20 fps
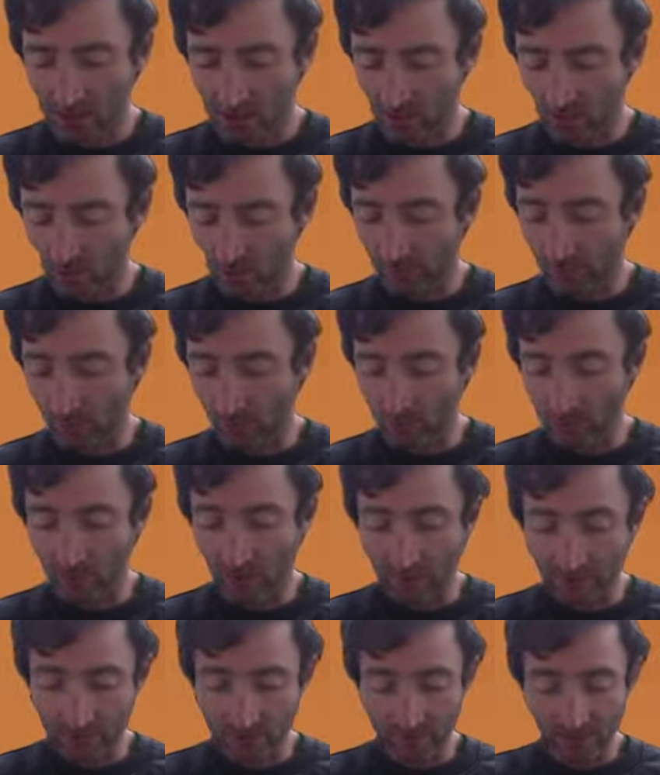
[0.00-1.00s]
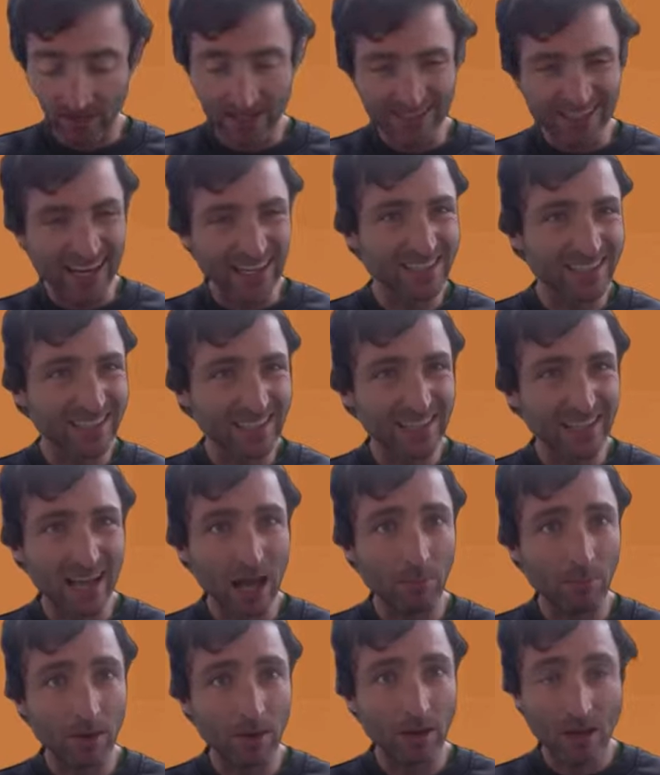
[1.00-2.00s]
showed photographs of her testing the
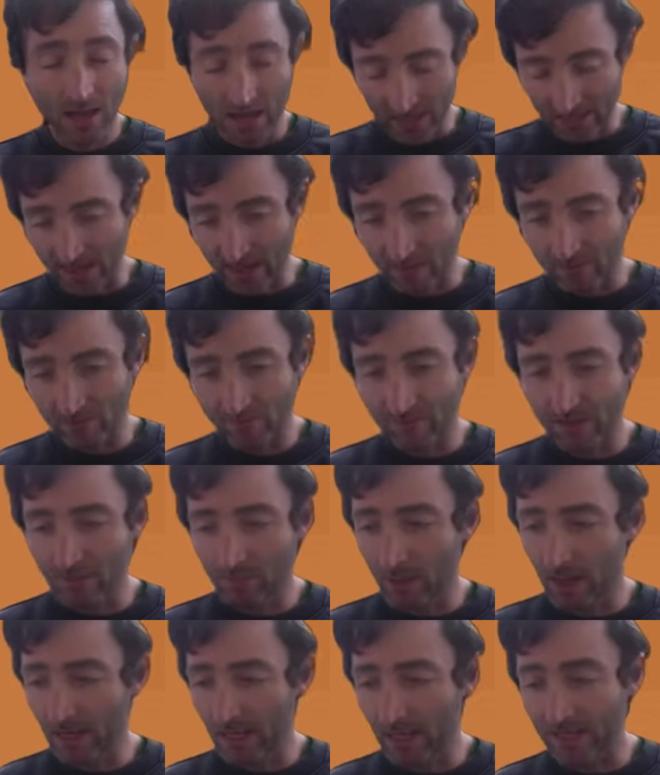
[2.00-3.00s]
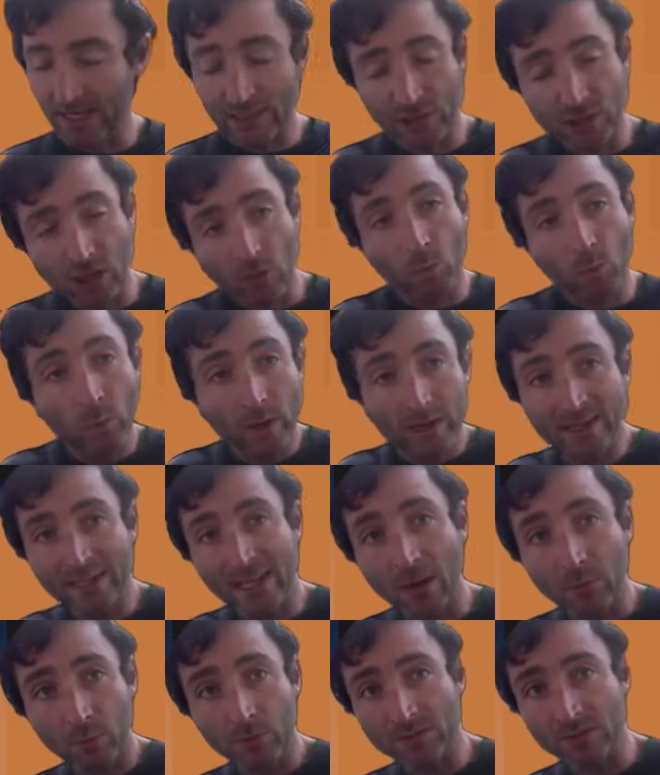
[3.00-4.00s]
app and getting feedback and then showing where
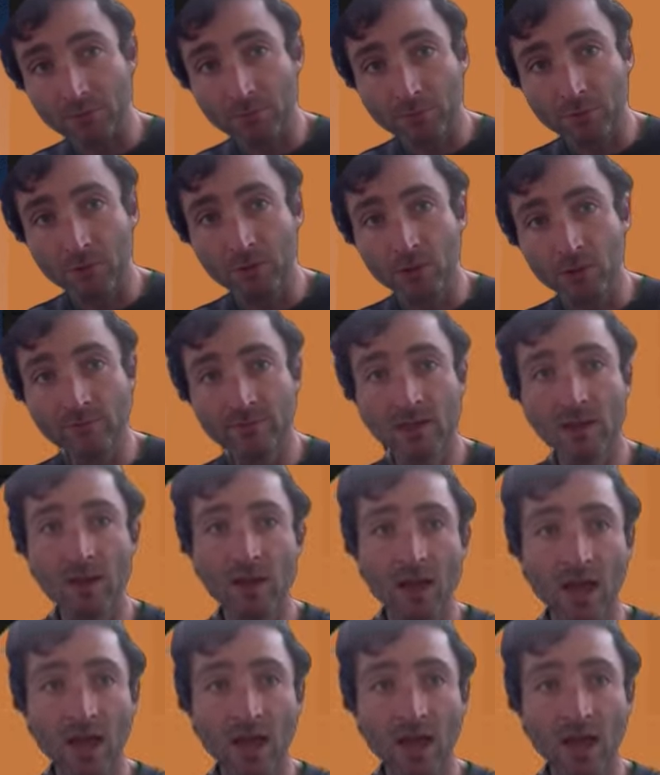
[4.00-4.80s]
the app was improved.